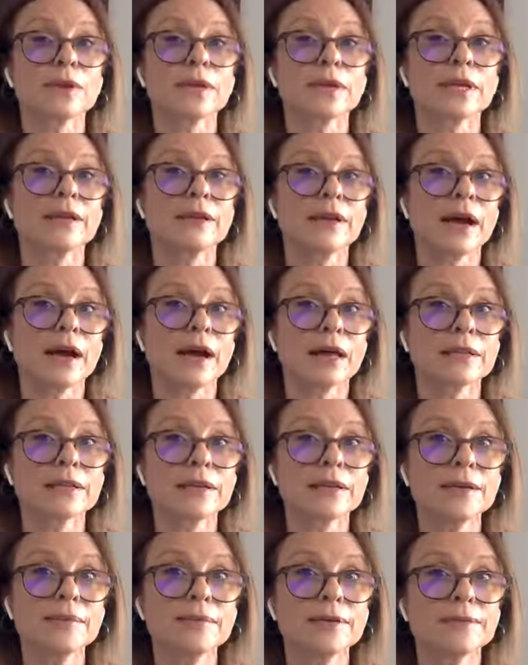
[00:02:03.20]
Lori
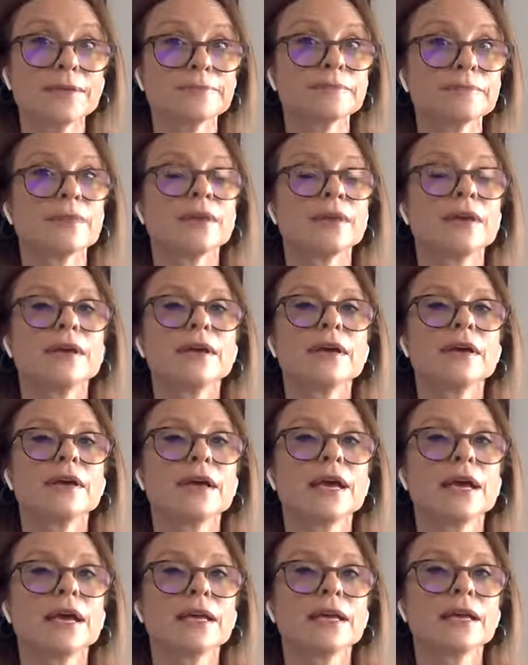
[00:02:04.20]
Gottlieb,
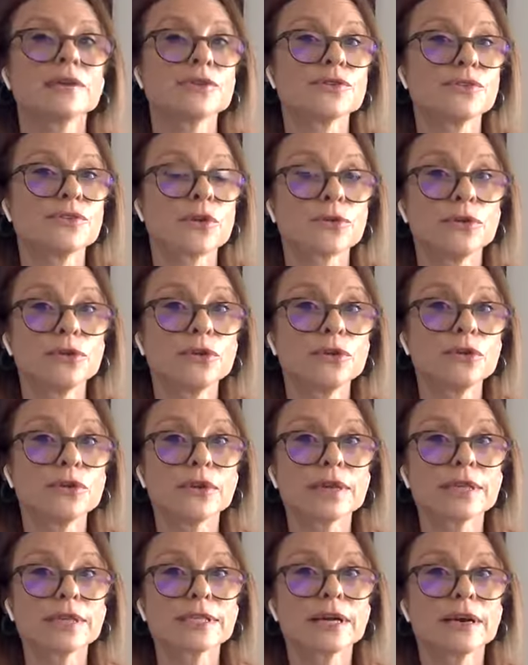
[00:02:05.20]
and it was for the New
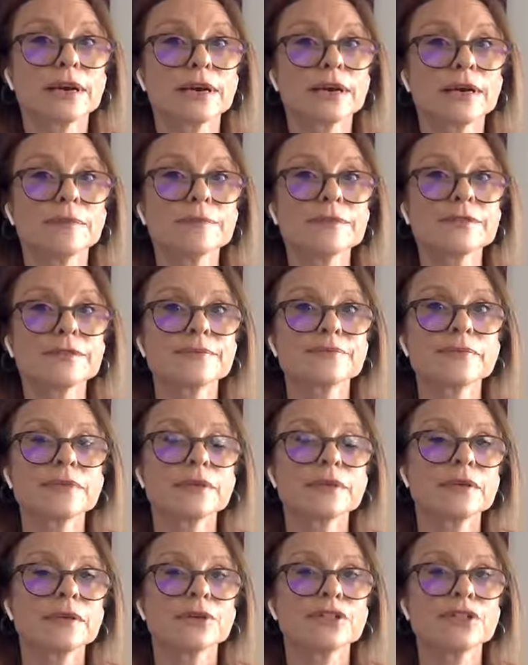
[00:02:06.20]
York Times.
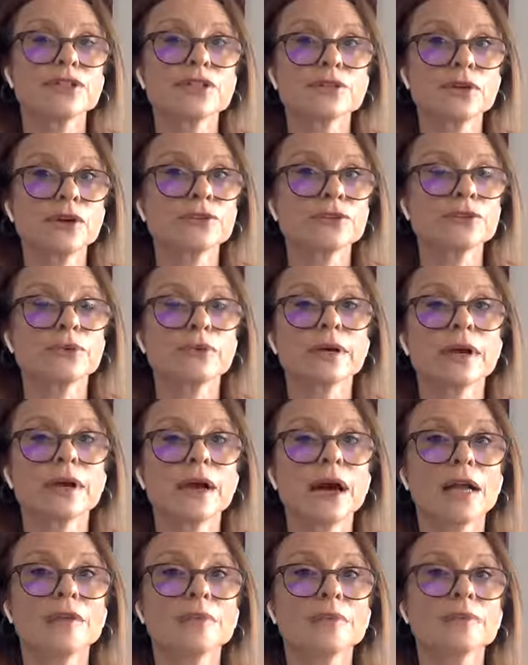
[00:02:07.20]
And she's also a
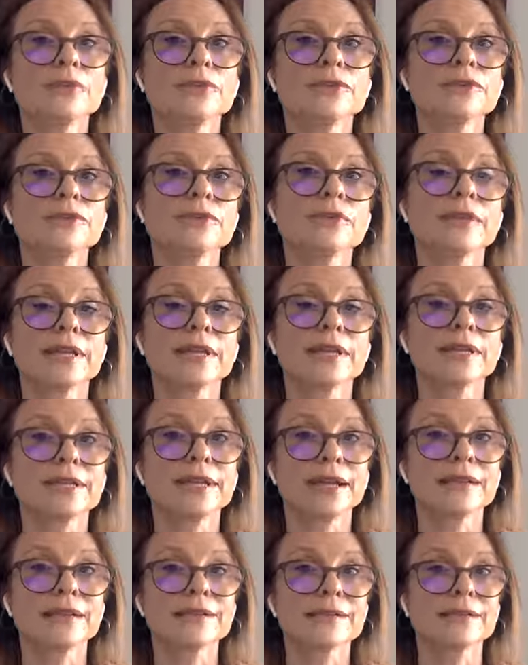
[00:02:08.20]
columnist for The
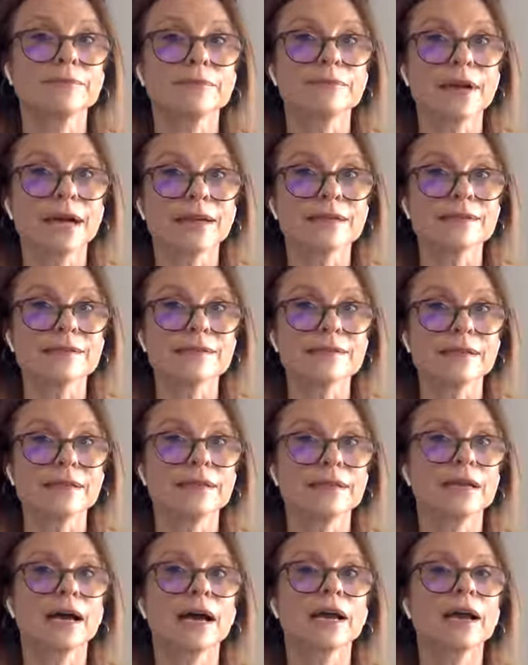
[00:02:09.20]
Atlantic
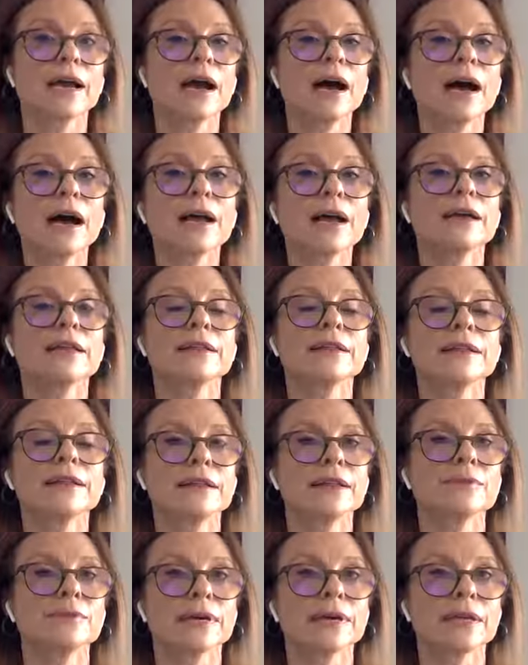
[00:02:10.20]
magazine. I highly,
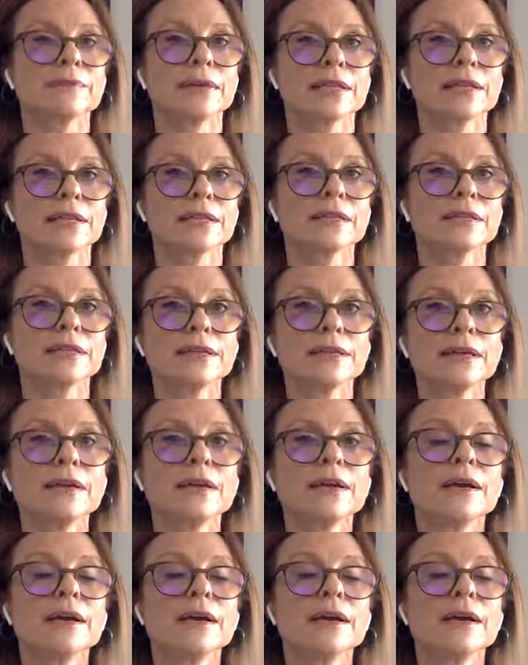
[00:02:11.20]
highly recommend it.